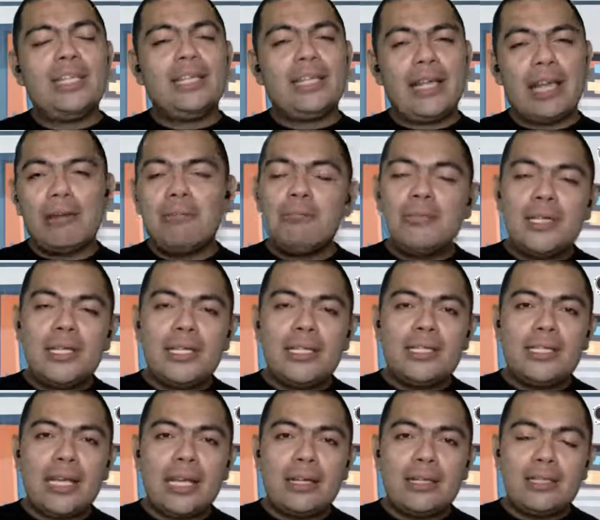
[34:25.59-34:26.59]
can
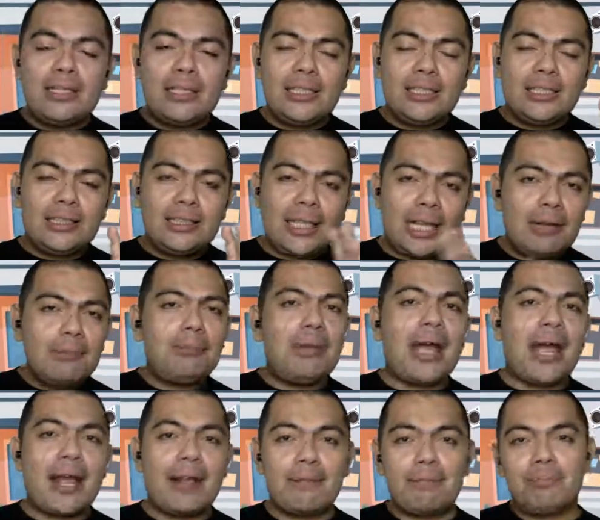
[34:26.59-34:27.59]
be sell
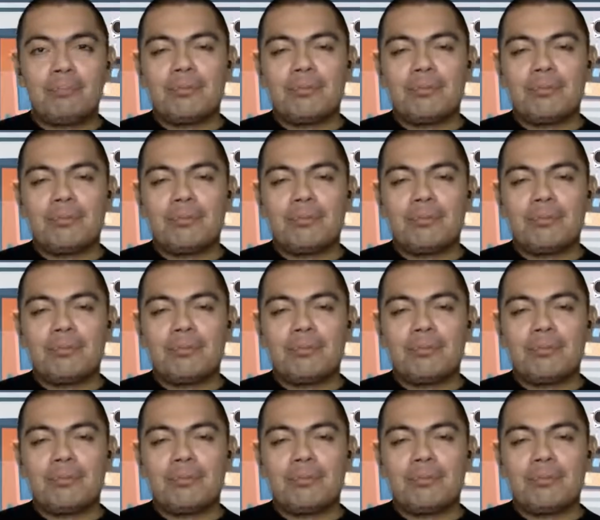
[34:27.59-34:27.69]
back